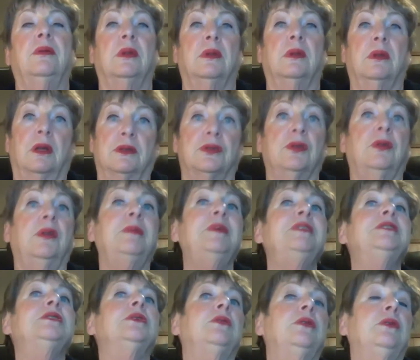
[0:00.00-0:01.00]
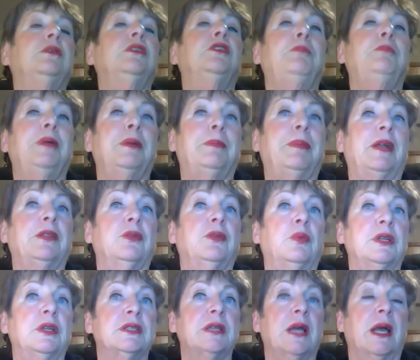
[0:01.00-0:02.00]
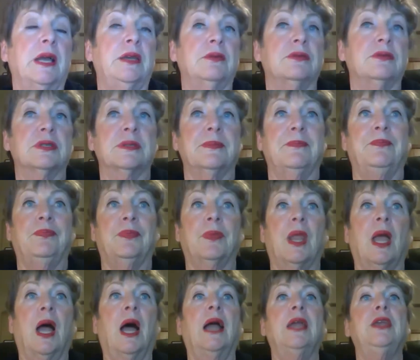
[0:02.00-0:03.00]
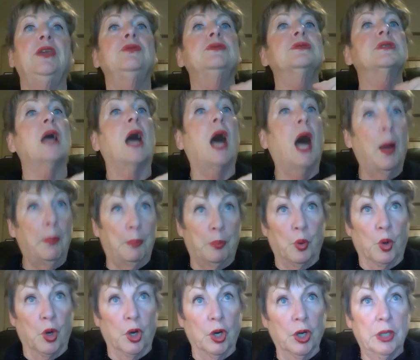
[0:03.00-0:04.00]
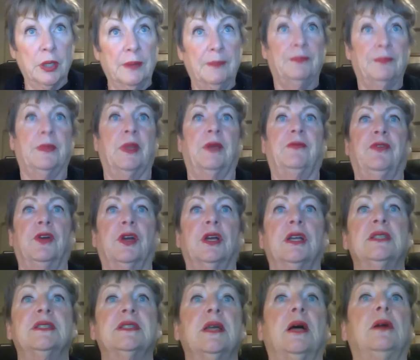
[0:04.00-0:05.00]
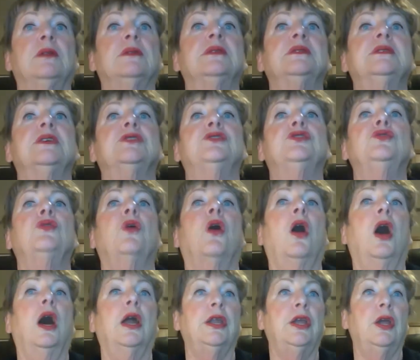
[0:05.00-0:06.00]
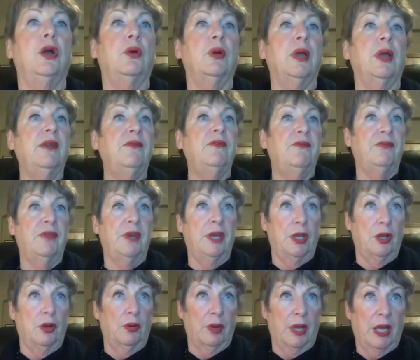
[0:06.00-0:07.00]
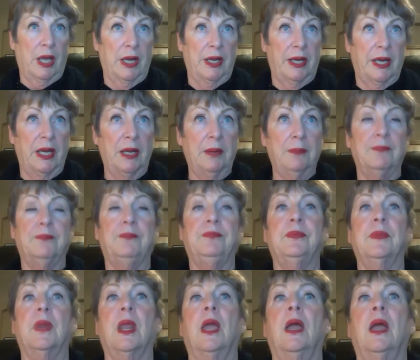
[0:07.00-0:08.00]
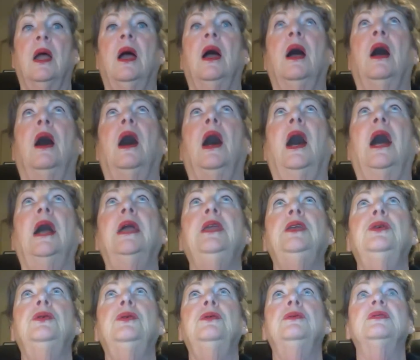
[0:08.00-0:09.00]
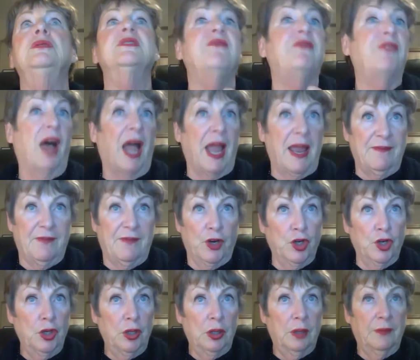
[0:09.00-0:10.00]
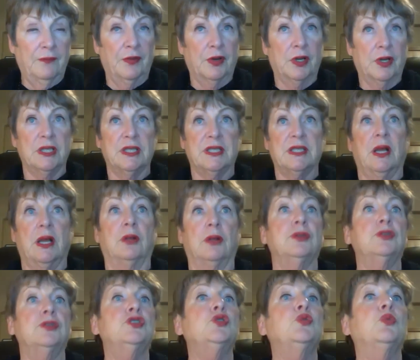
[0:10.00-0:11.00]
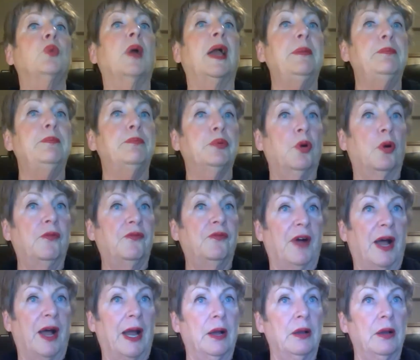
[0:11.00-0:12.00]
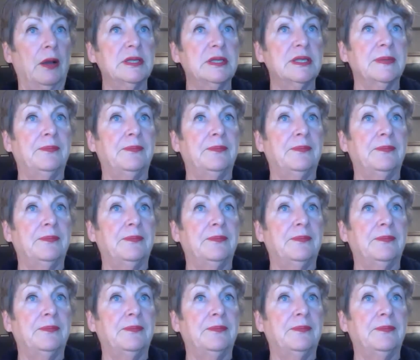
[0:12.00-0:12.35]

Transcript: So let me tell you a little bit about the ones I use. I use Upwork for consultants that do audio and video editing. I use Fiverr for consultants who write profiles.